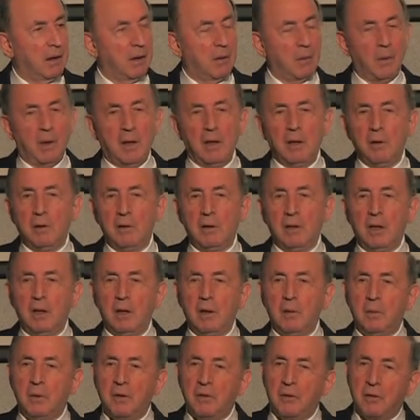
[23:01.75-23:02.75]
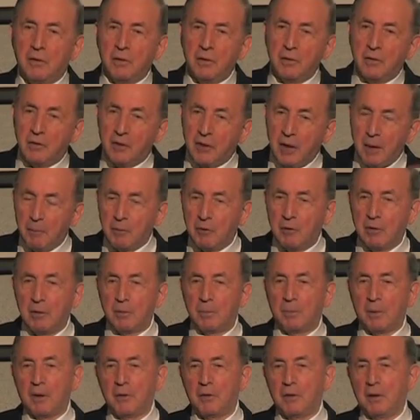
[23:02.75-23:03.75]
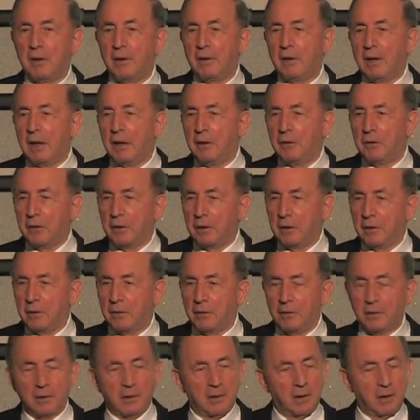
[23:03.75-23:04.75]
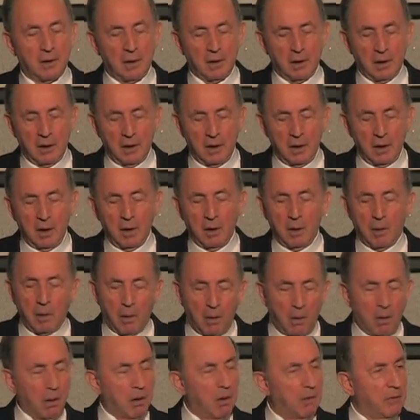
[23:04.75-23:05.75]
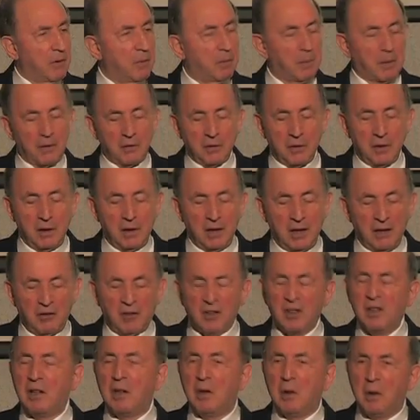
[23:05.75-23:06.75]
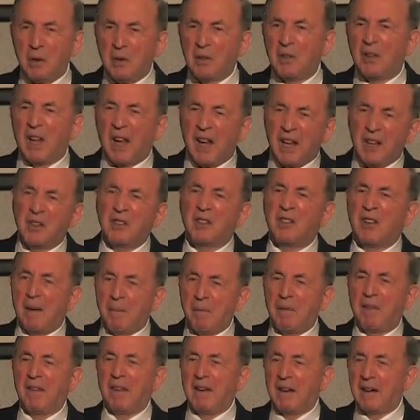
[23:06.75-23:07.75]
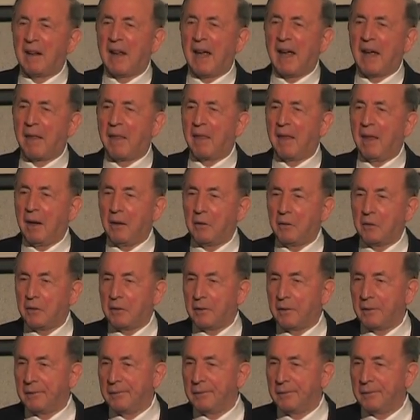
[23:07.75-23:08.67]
when you deal with conceptual presentations, all of the presentation looks like something like this.